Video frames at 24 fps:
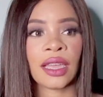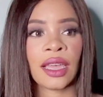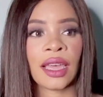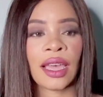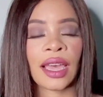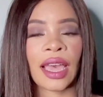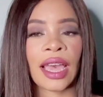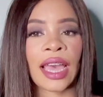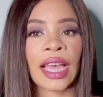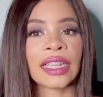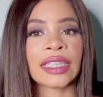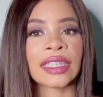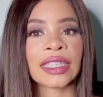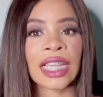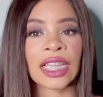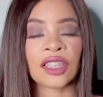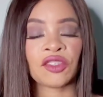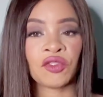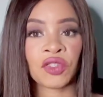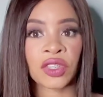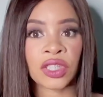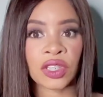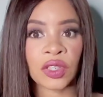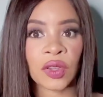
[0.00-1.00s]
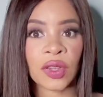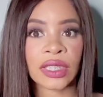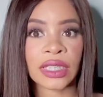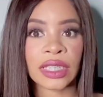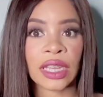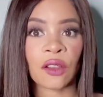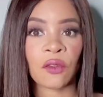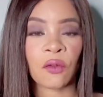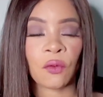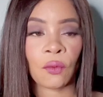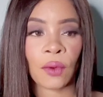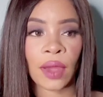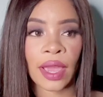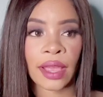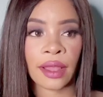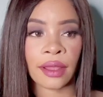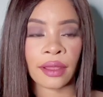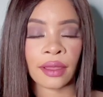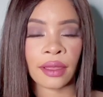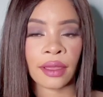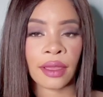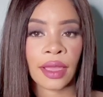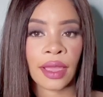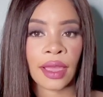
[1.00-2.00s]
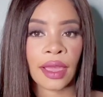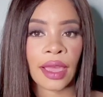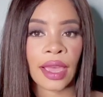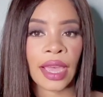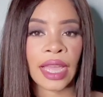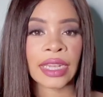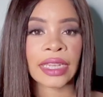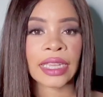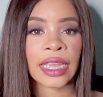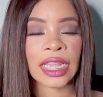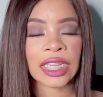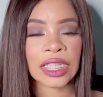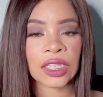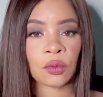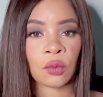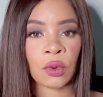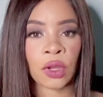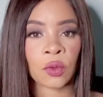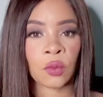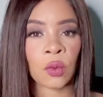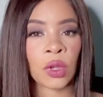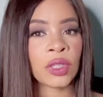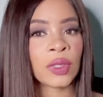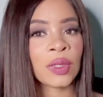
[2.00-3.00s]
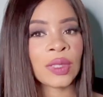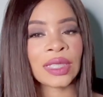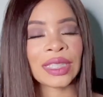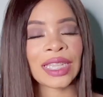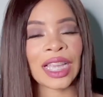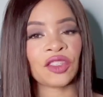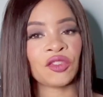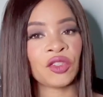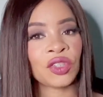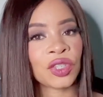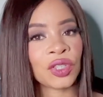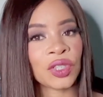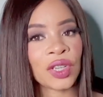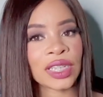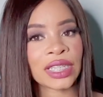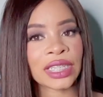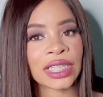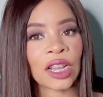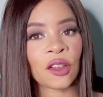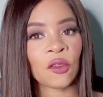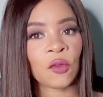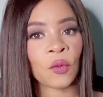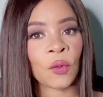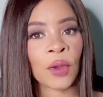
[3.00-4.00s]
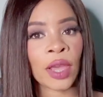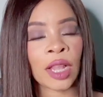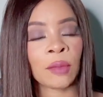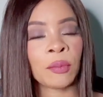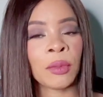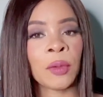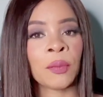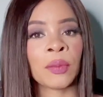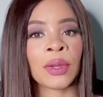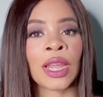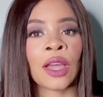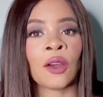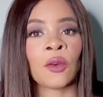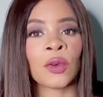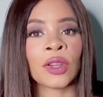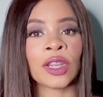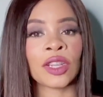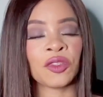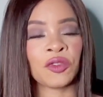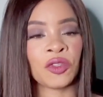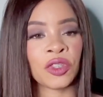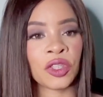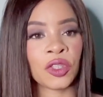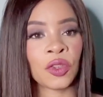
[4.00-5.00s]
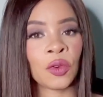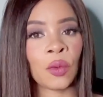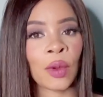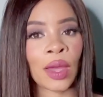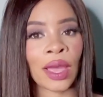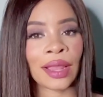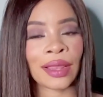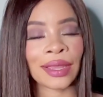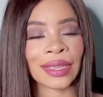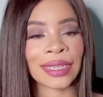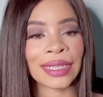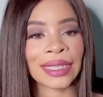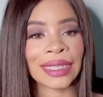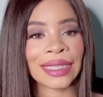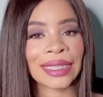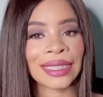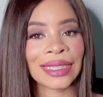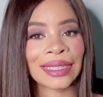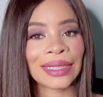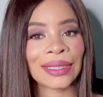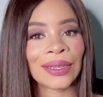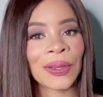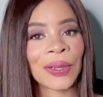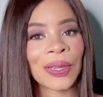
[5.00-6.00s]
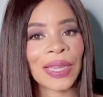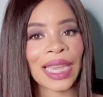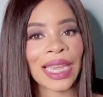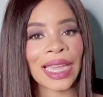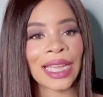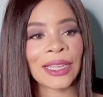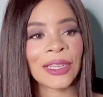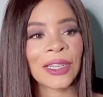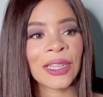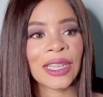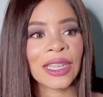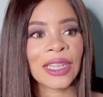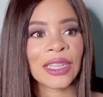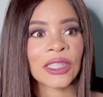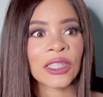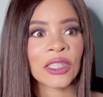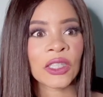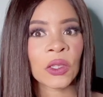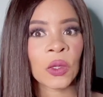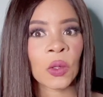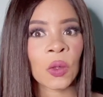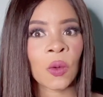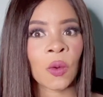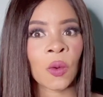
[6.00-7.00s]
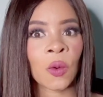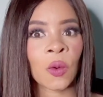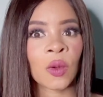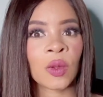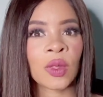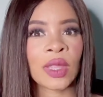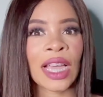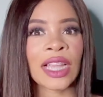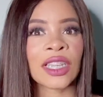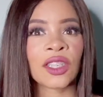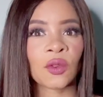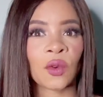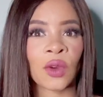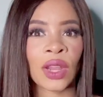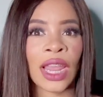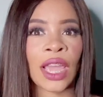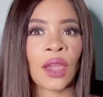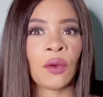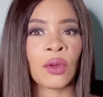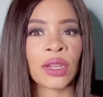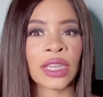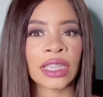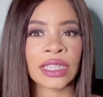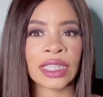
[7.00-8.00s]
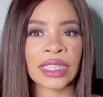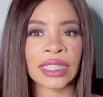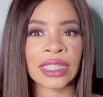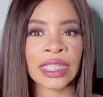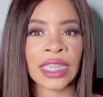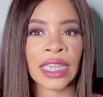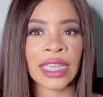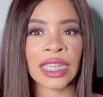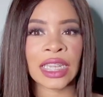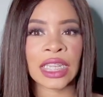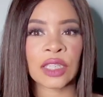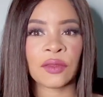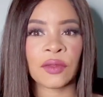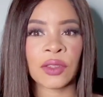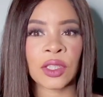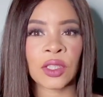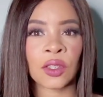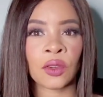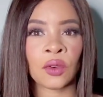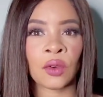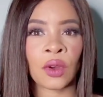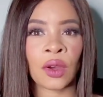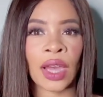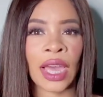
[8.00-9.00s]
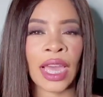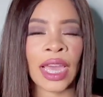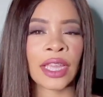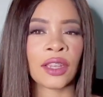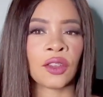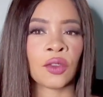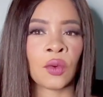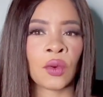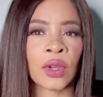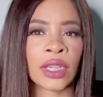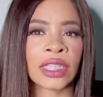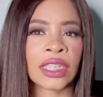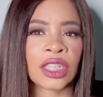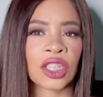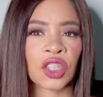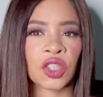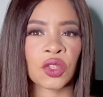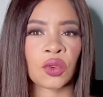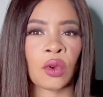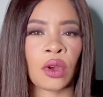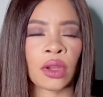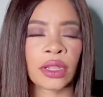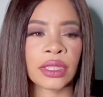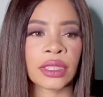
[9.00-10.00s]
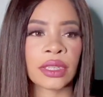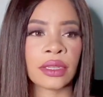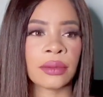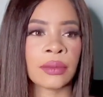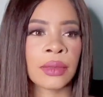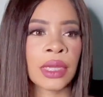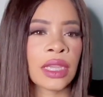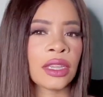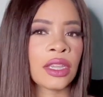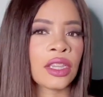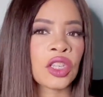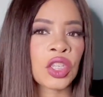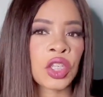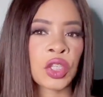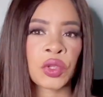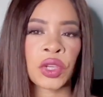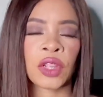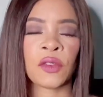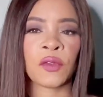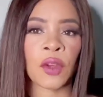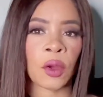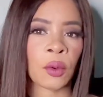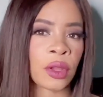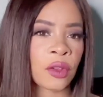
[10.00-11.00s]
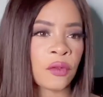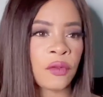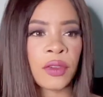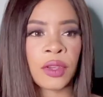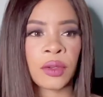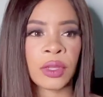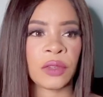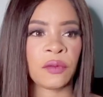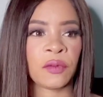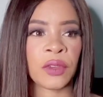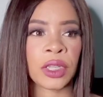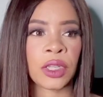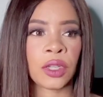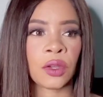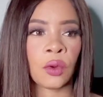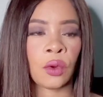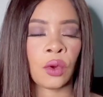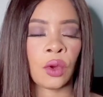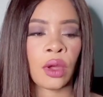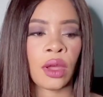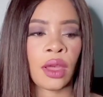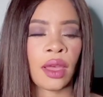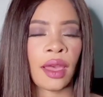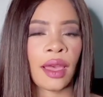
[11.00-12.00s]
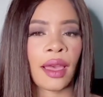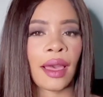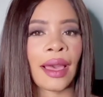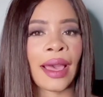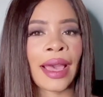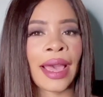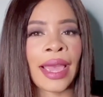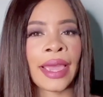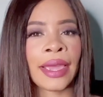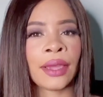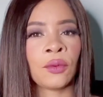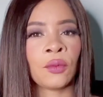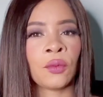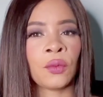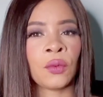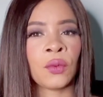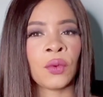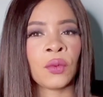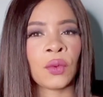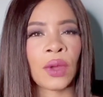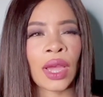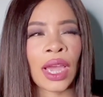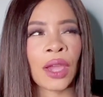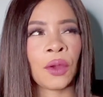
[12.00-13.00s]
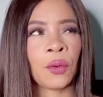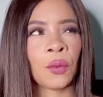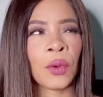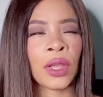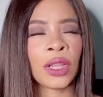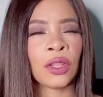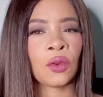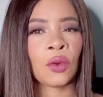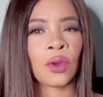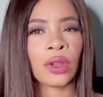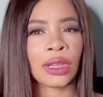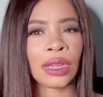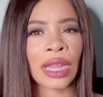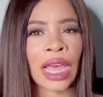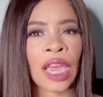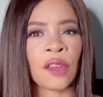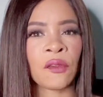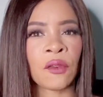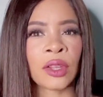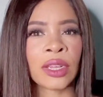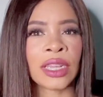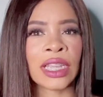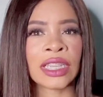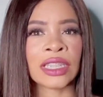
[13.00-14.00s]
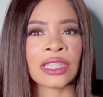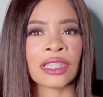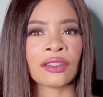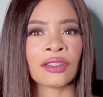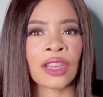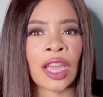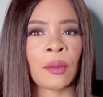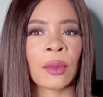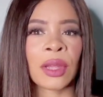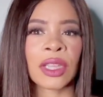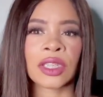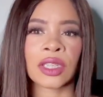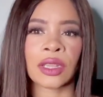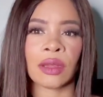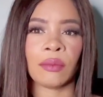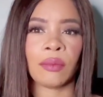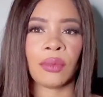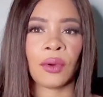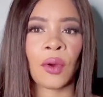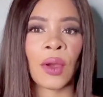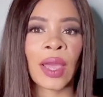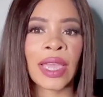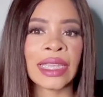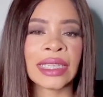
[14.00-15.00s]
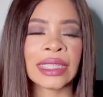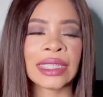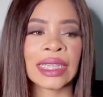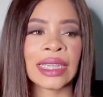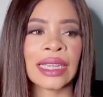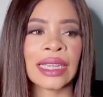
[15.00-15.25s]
and start treating yourself well. And guess what? Once you start treating yourself well, people are going to treat you well. Okay, so that's all I wanted to say in this video. I know it's a short, straightforward video. I will go live on Instagram at some point.